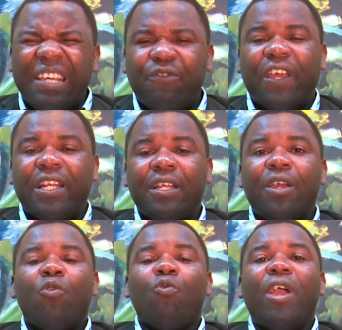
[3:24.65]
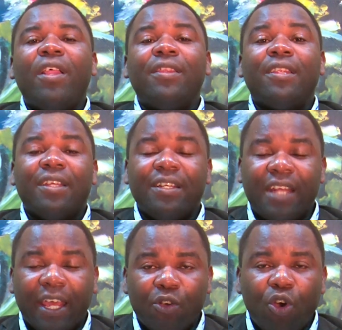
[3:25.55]
Even when
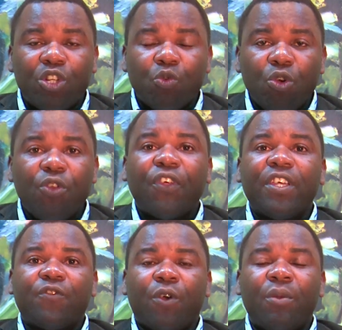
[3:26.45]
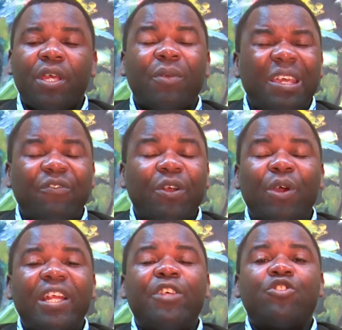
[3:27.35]
they got good things from him, even
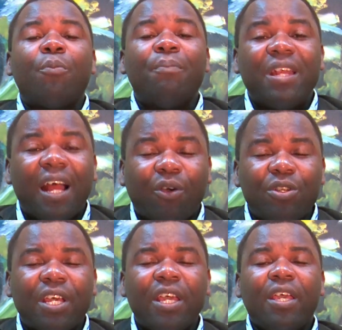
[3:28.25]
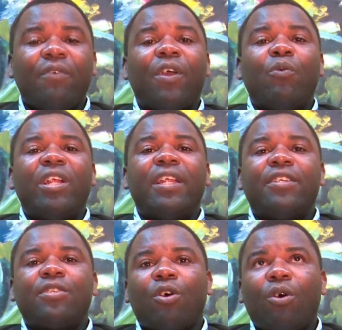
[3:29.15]
when they saw miracles, even when they
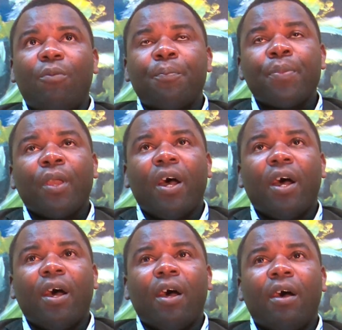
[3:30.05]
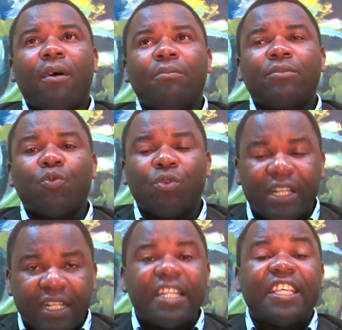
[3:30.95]
saw um,
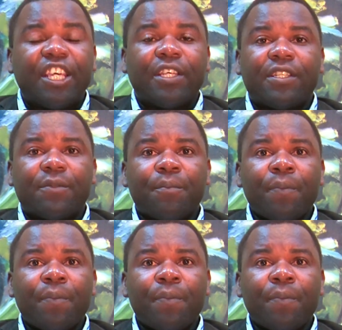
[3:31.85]
great teachings,